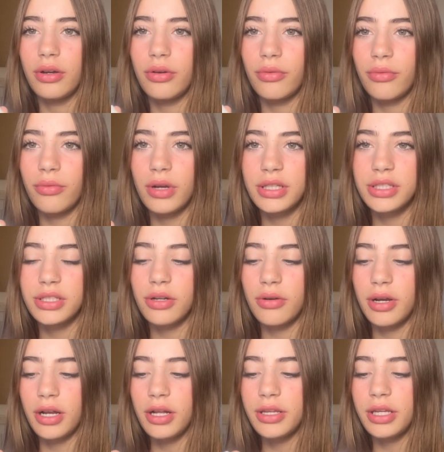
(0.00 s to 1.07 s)
what's
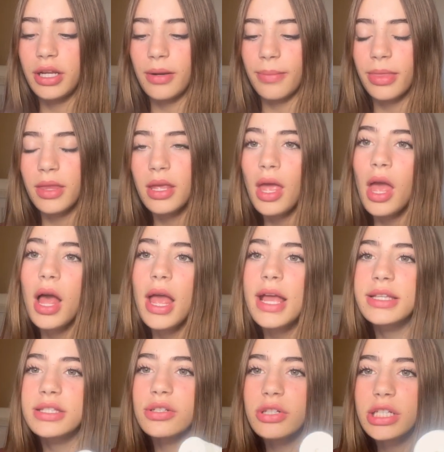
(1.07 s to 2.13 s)
going on here?
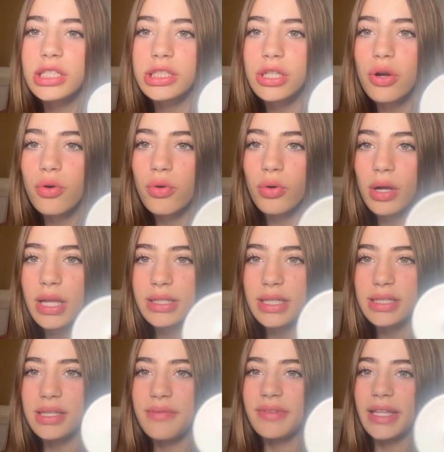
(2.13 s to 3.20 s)
It's literally so cool. It
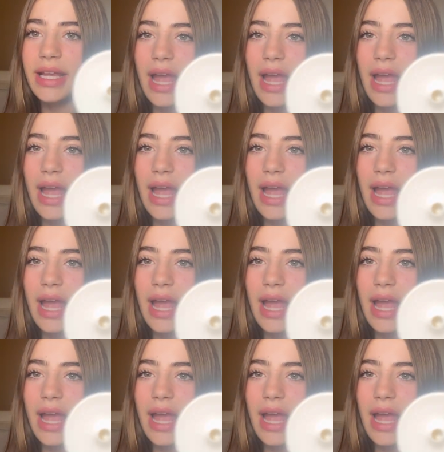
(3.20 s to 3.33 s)
doesn't even like